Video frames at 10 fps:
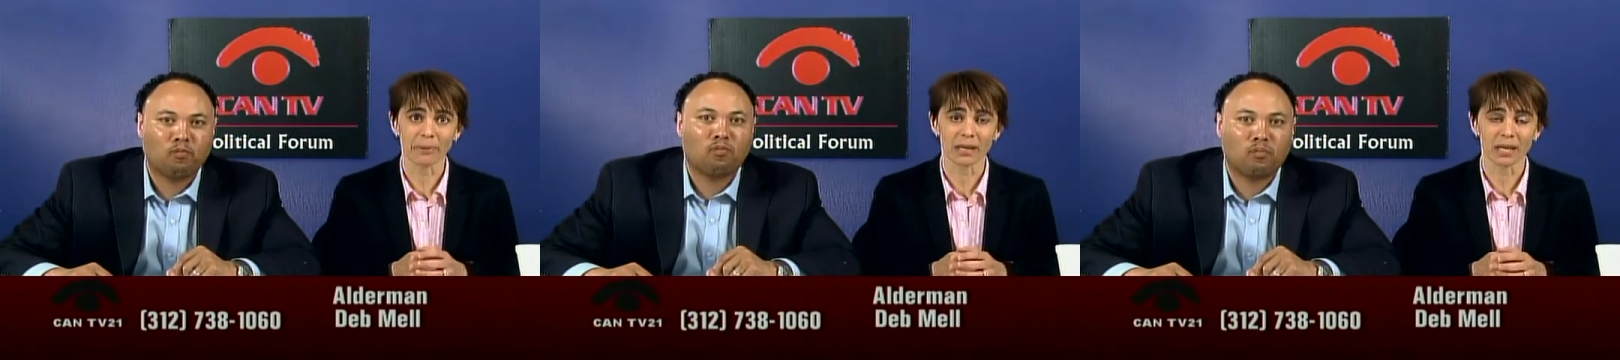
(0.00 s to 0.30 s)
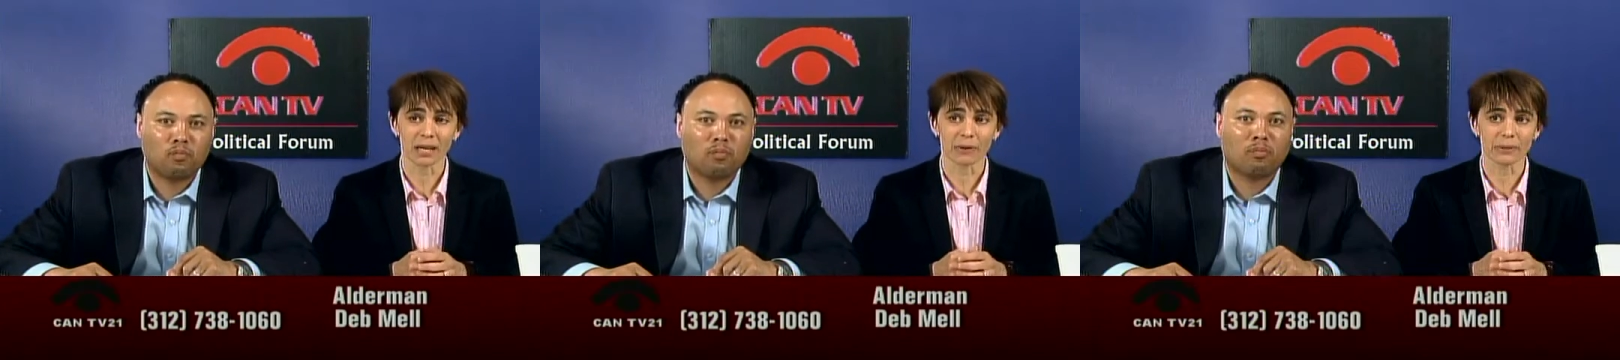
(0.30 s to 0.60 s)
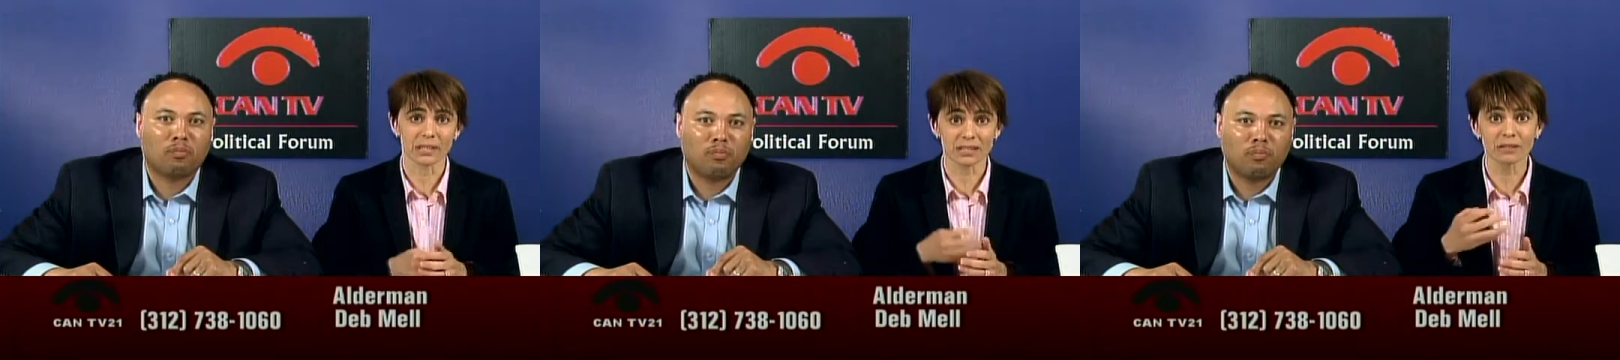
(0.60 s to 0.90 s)
Speaker 1: But uh,
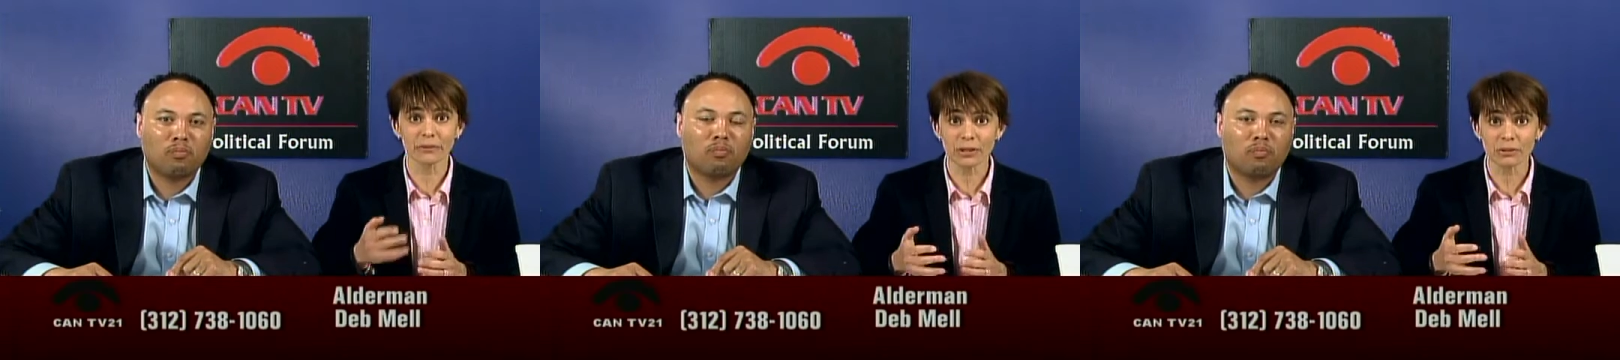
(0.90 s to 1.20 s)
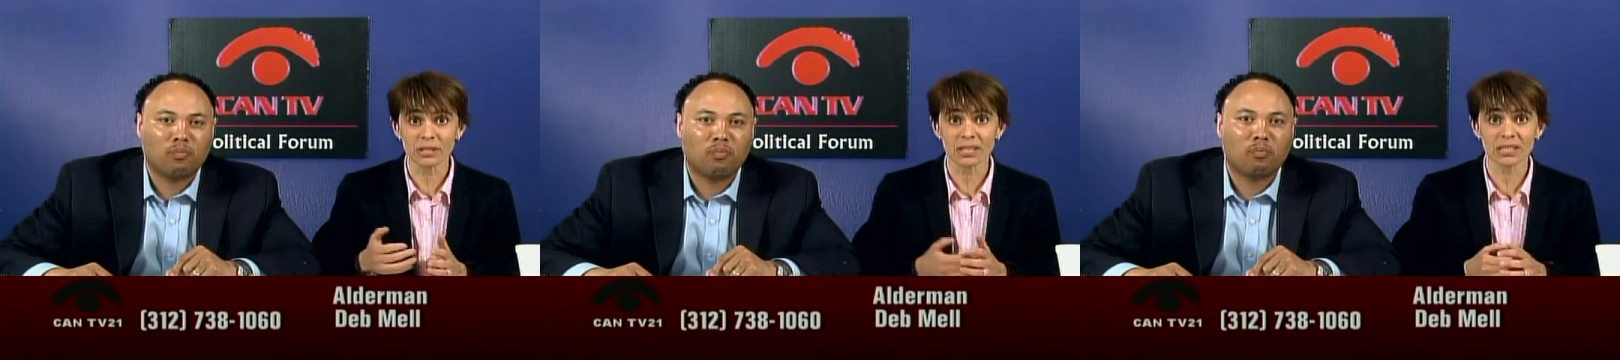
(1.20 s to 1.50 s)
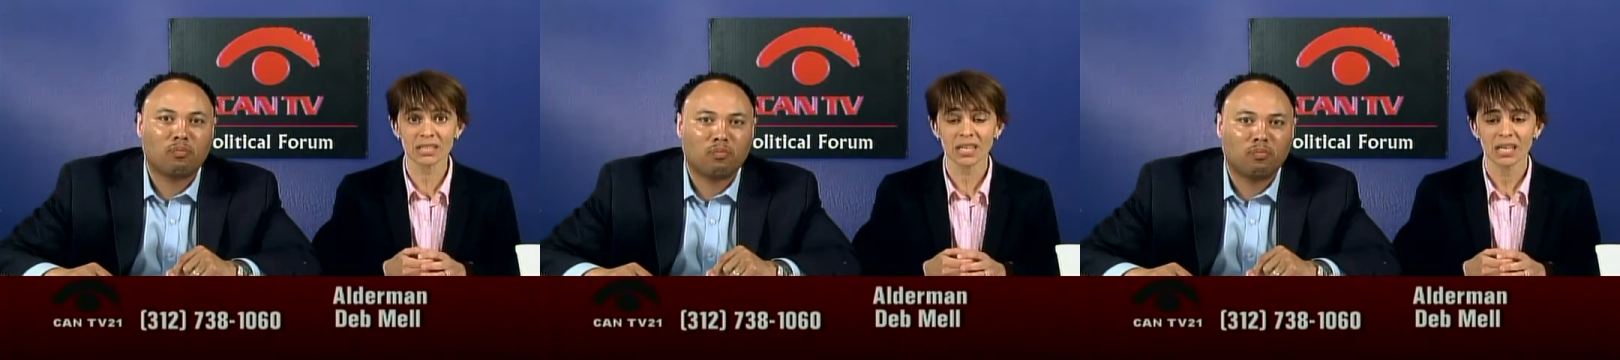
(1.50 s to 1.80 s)
we did civil
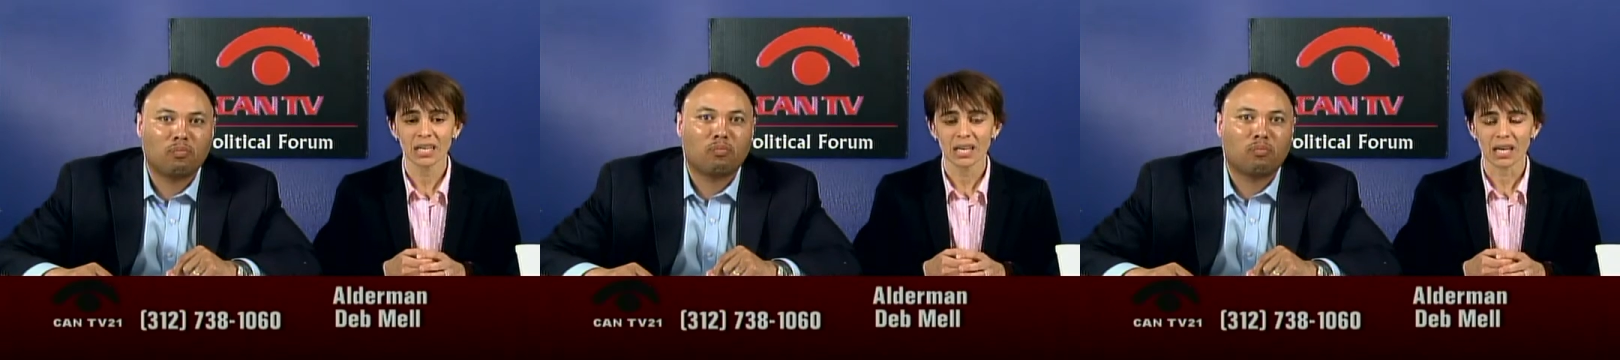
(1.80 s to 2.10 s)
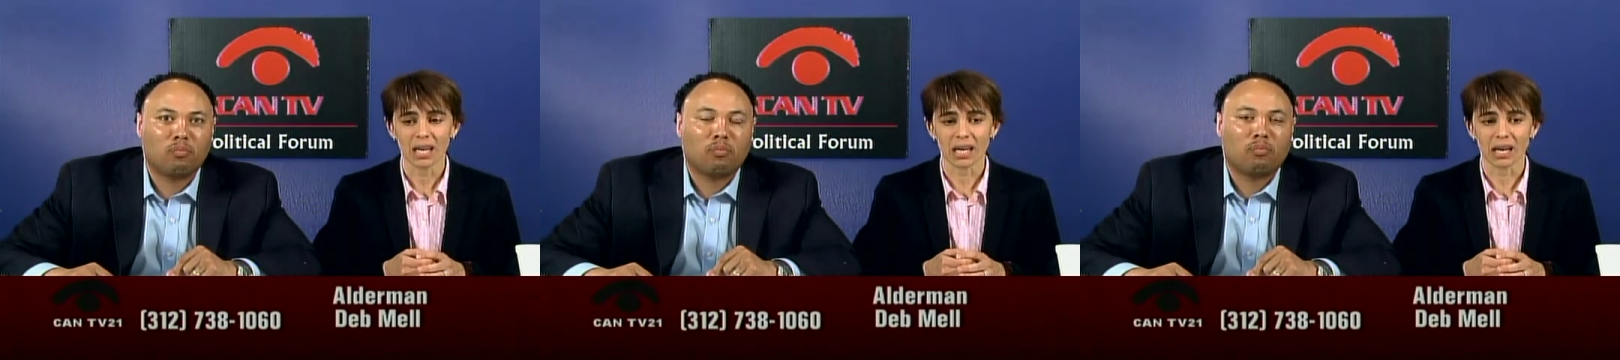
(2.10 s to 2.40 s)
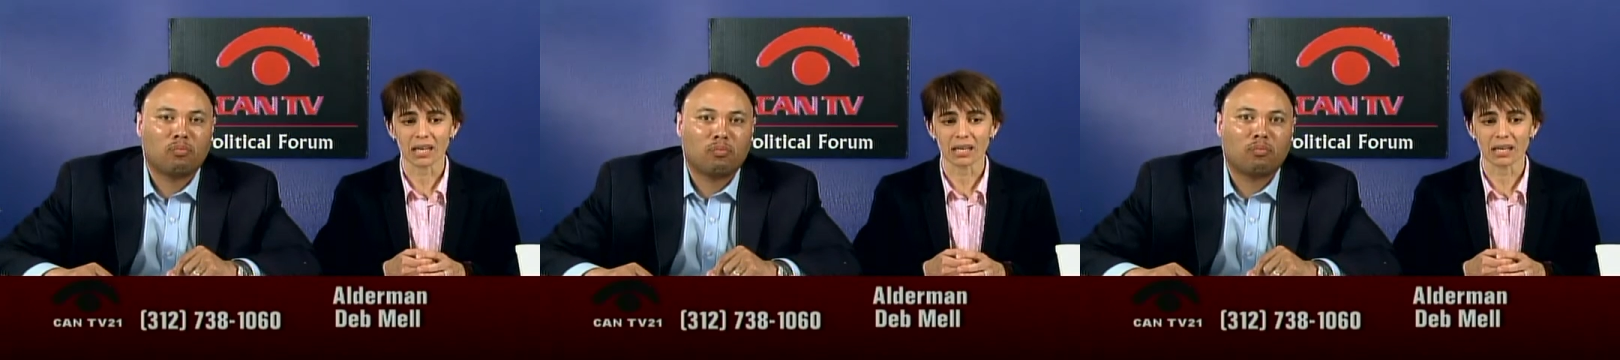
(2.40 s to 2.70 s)
unions,
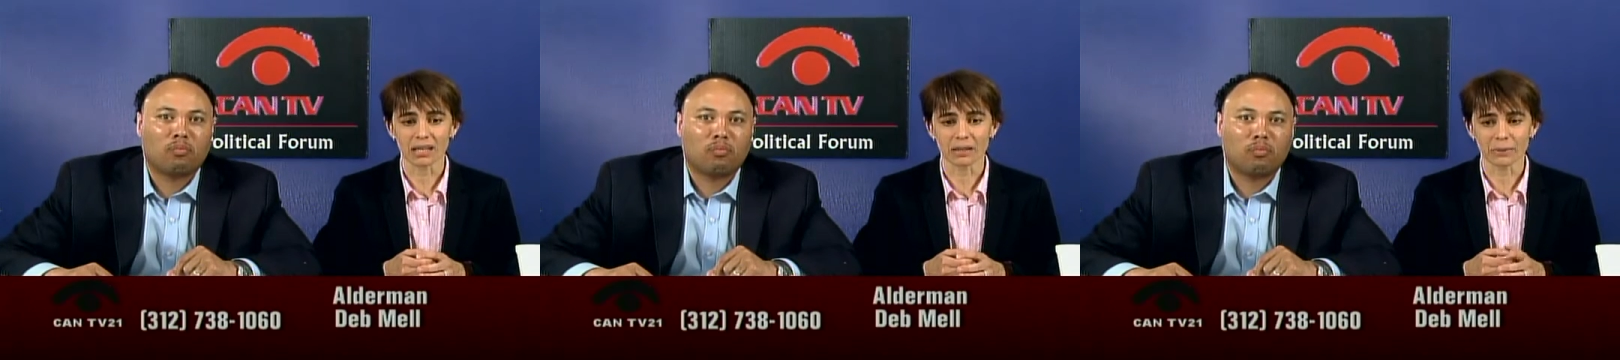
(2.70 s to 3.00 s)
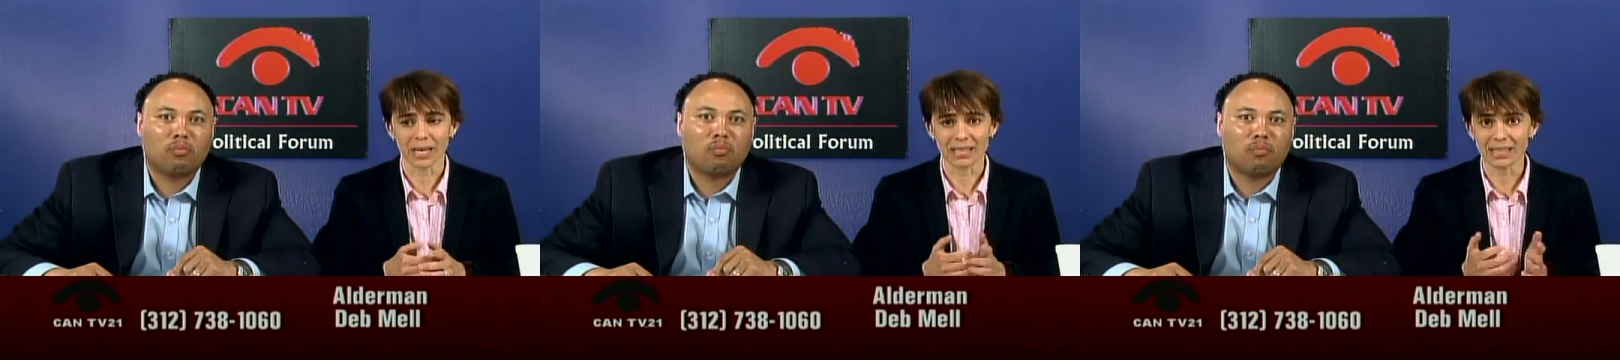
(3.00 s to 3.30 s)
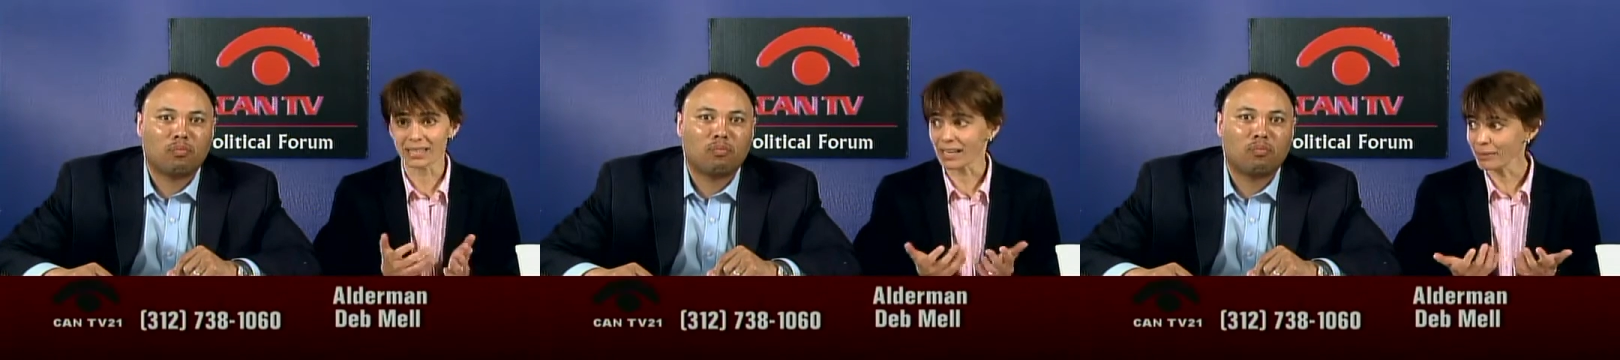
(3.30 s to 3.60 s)
and uh, you know, we
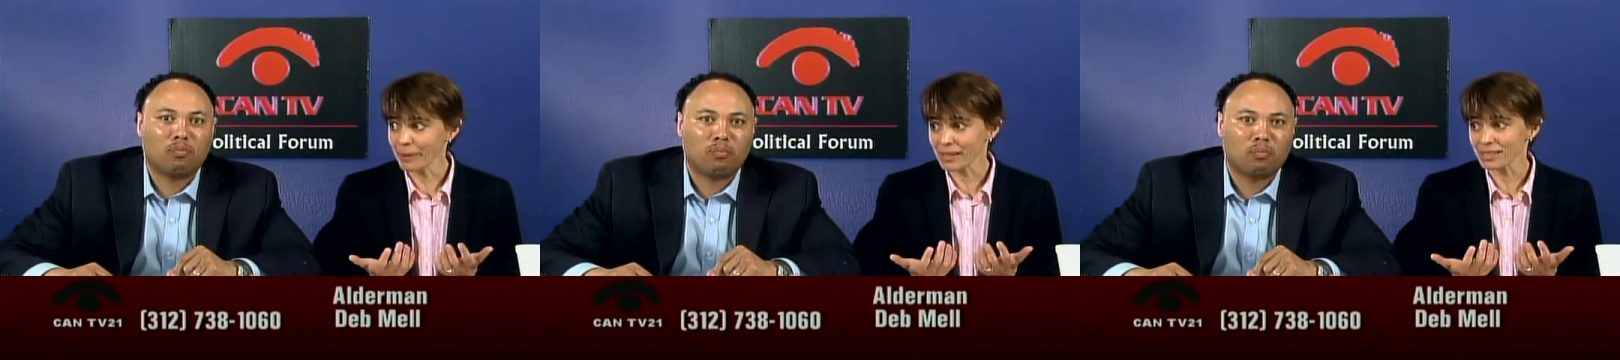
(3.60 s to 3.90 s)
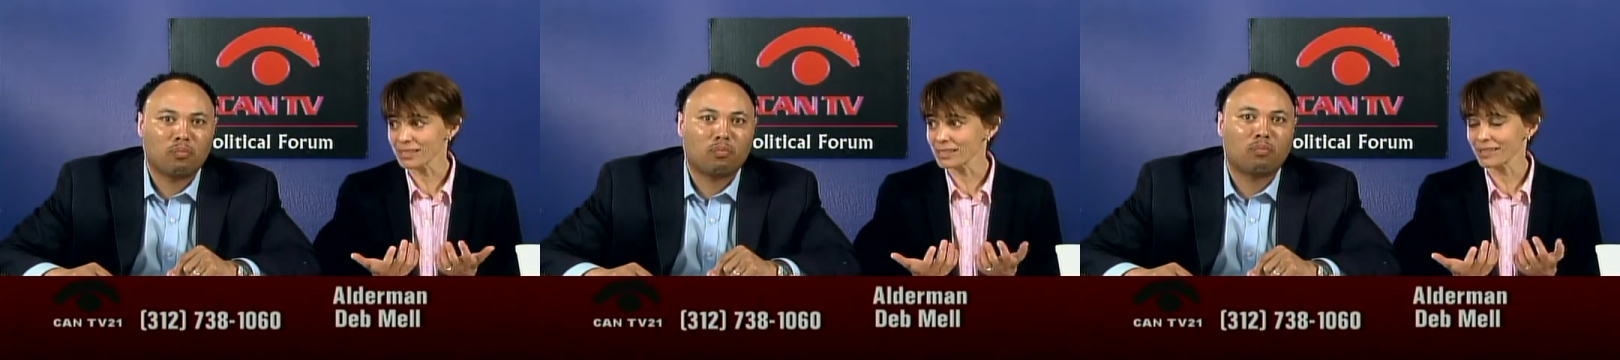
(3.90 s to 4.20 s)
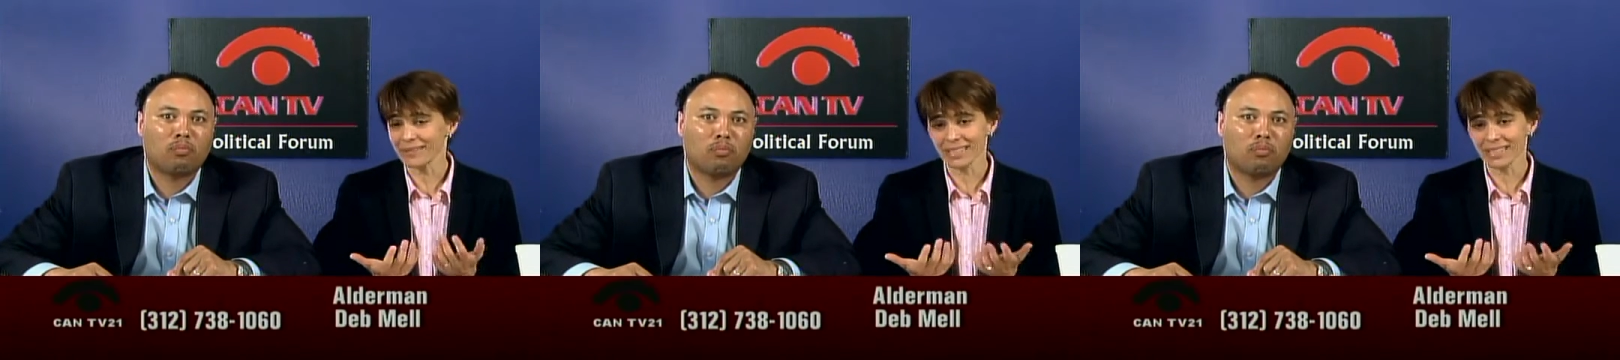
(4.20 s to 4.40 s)
ended the death penalty.